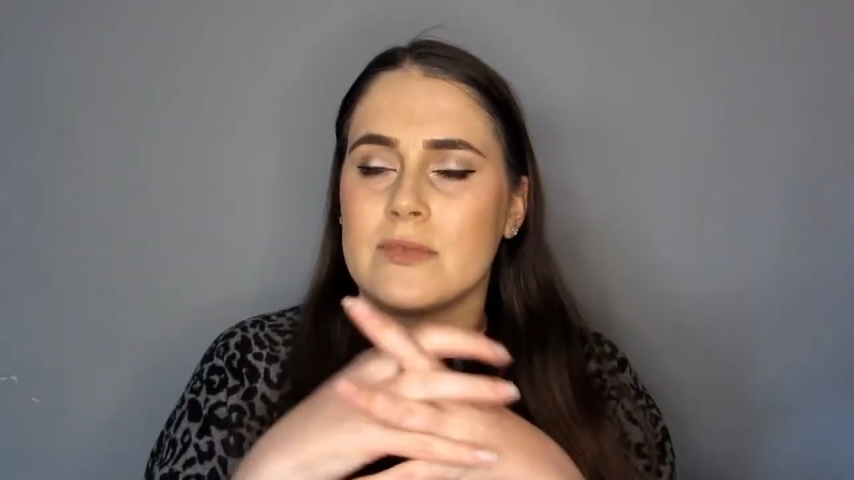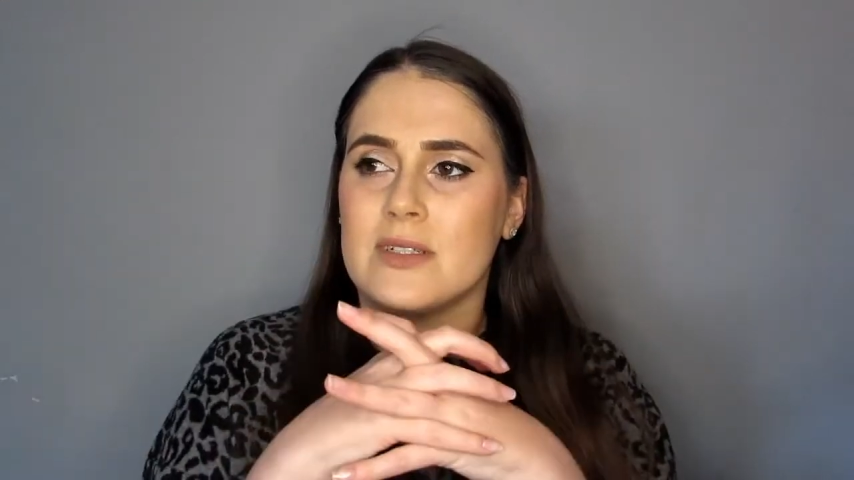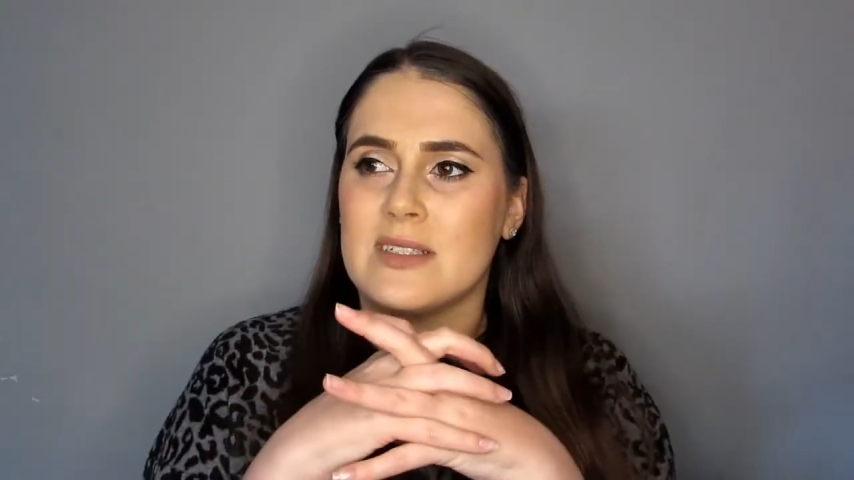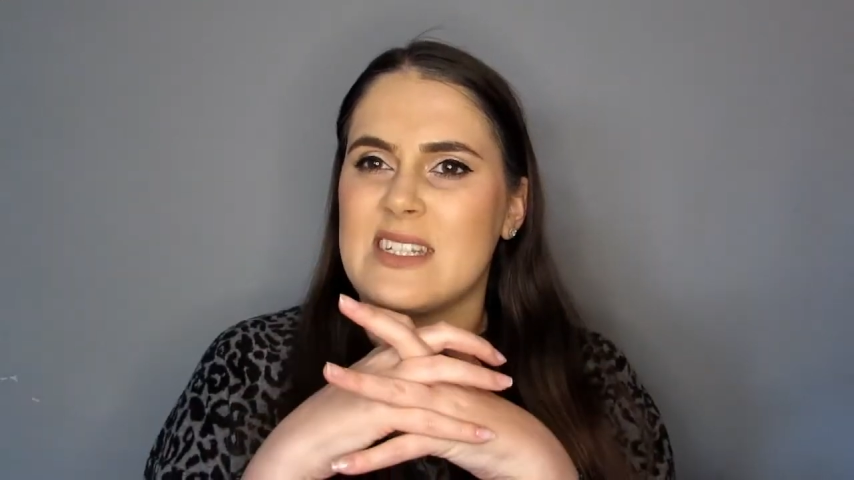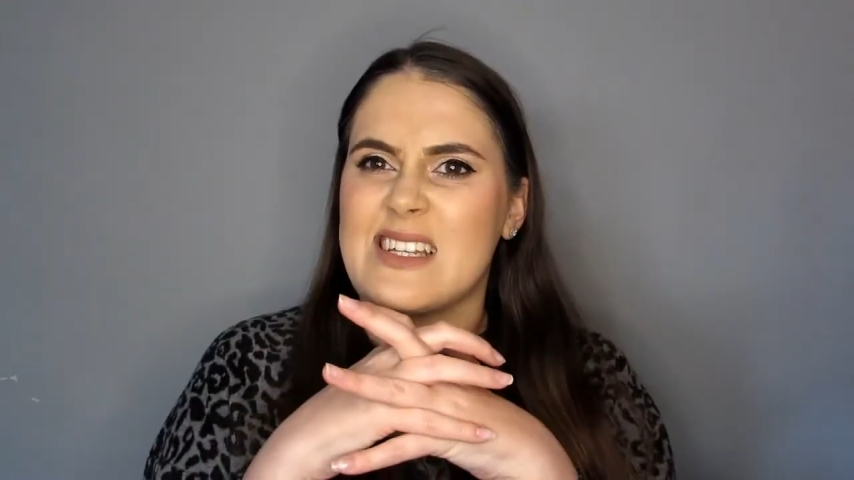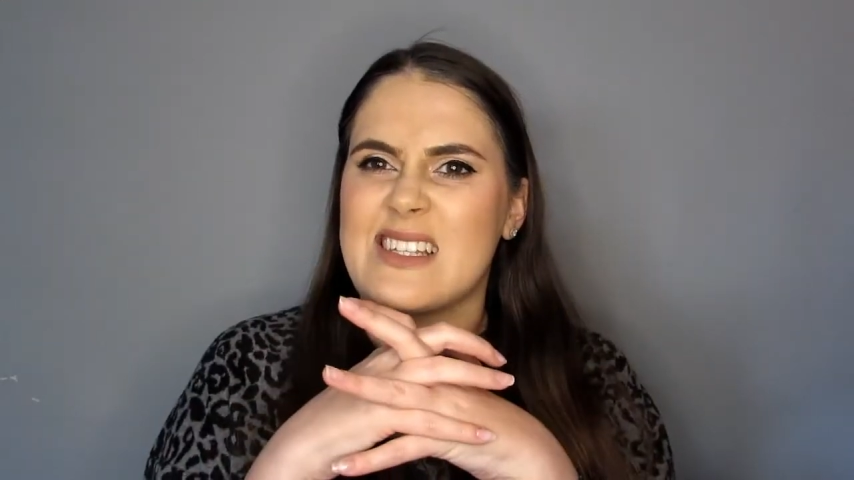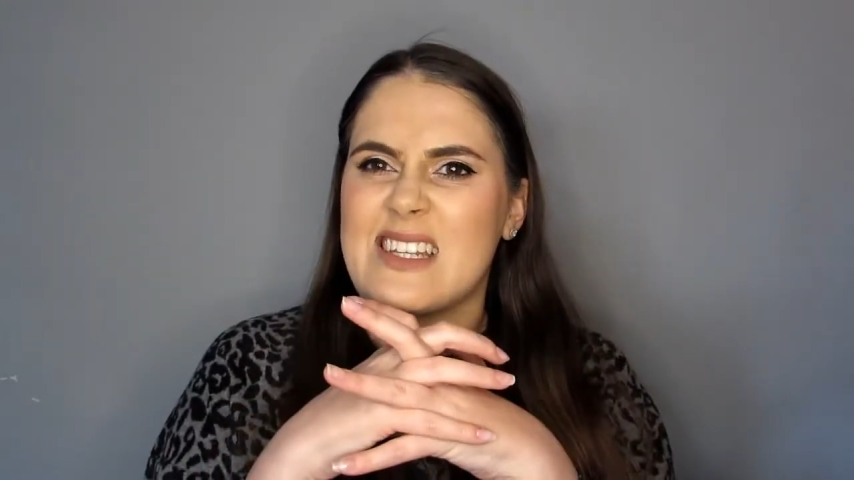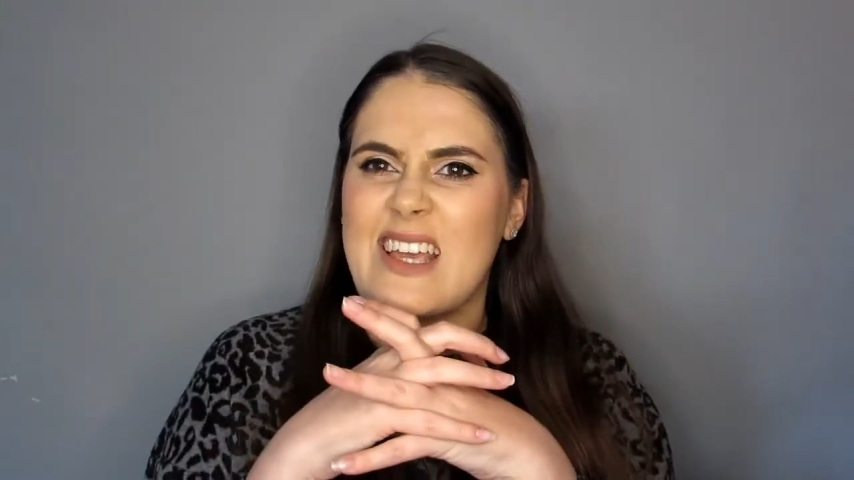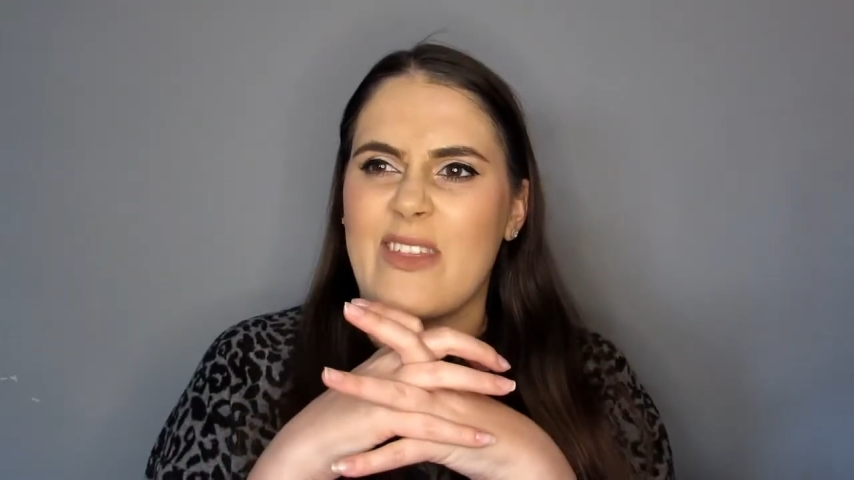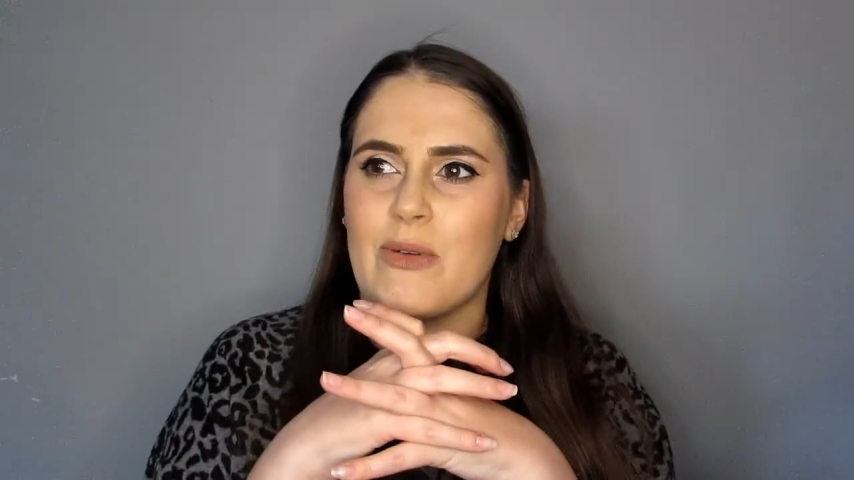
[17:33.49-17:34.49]
sticks
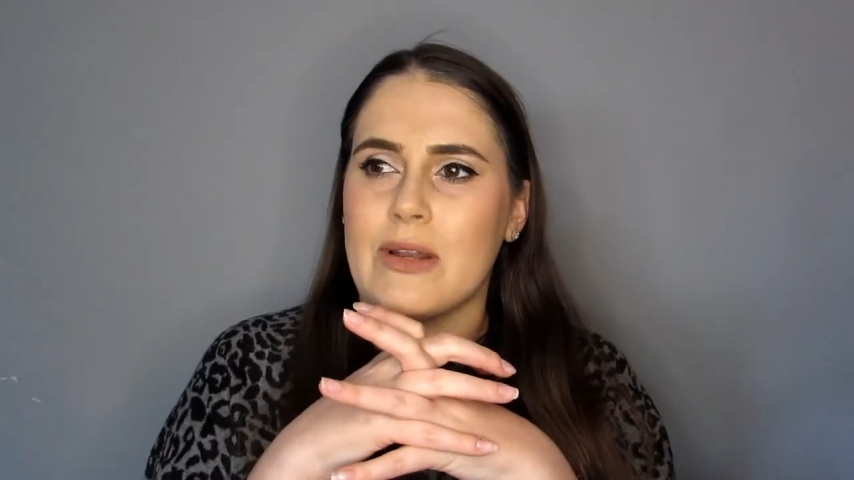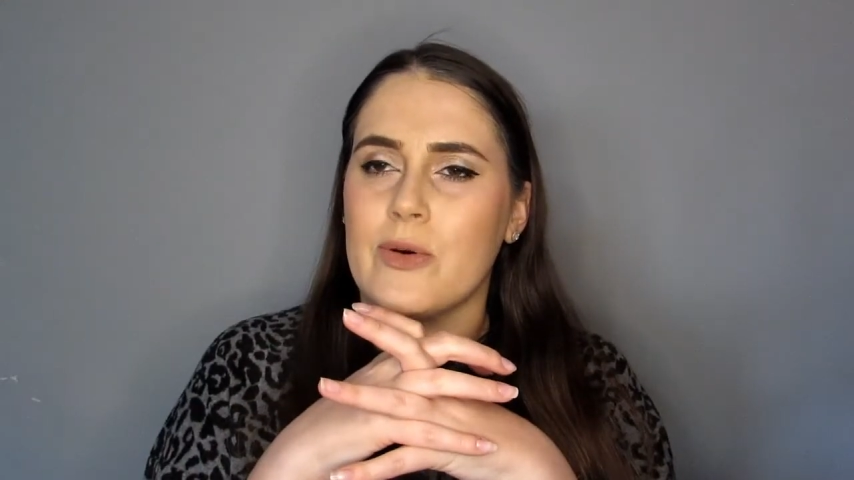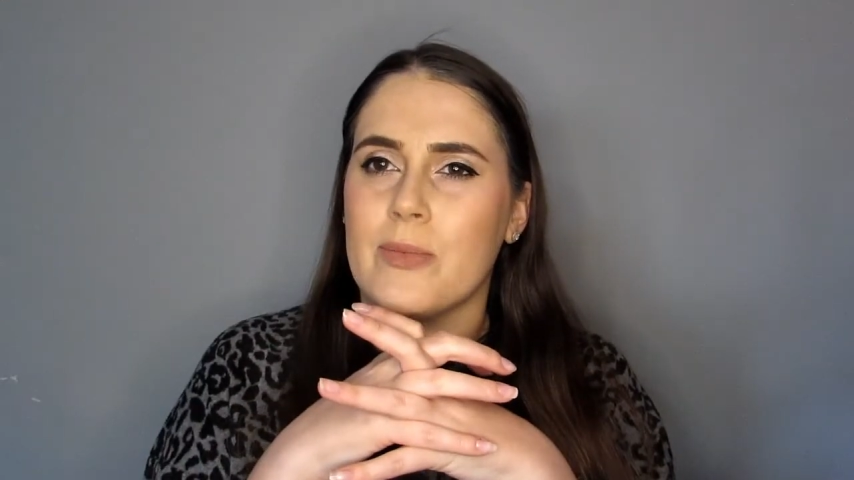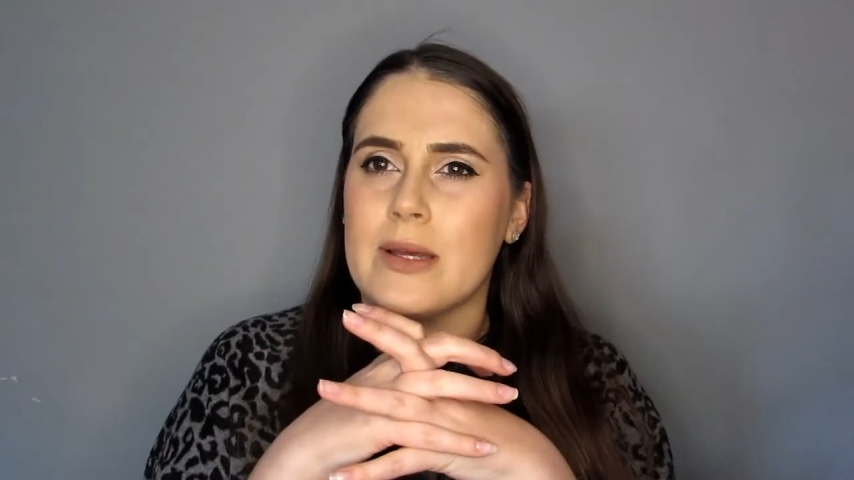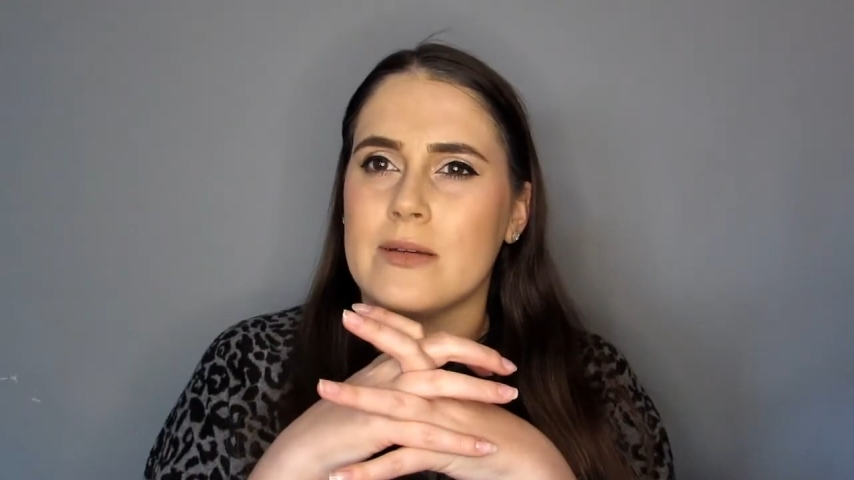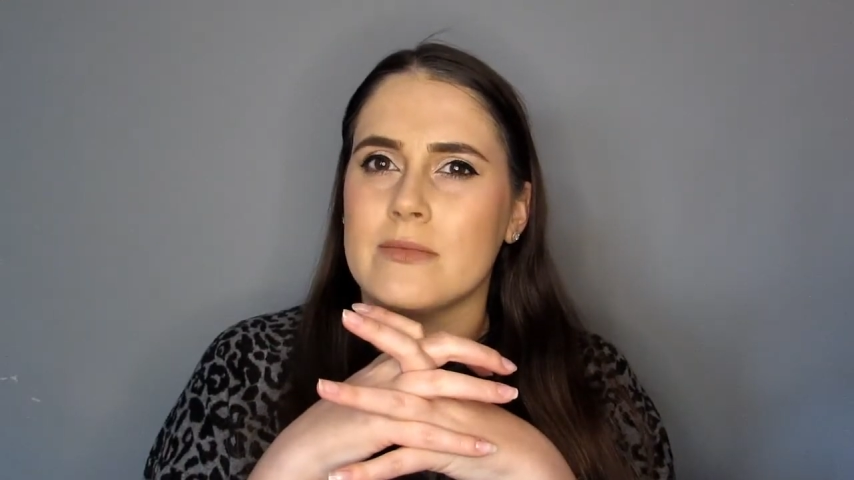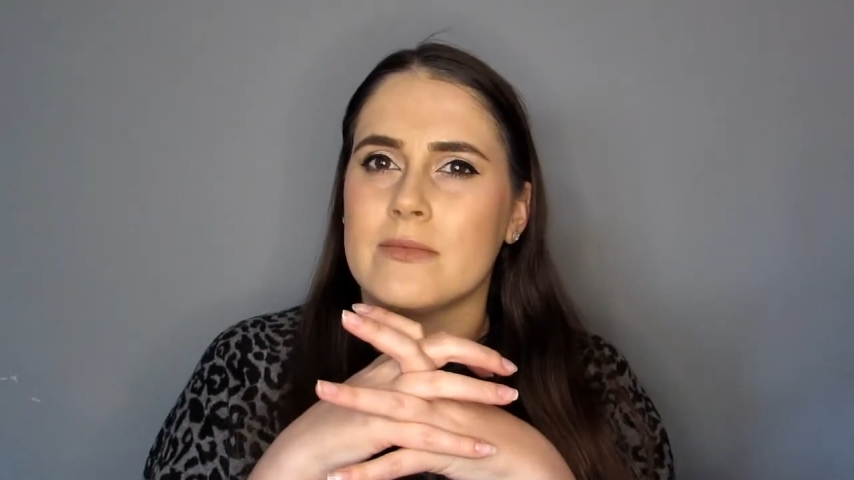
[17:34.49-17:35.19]
together a little bit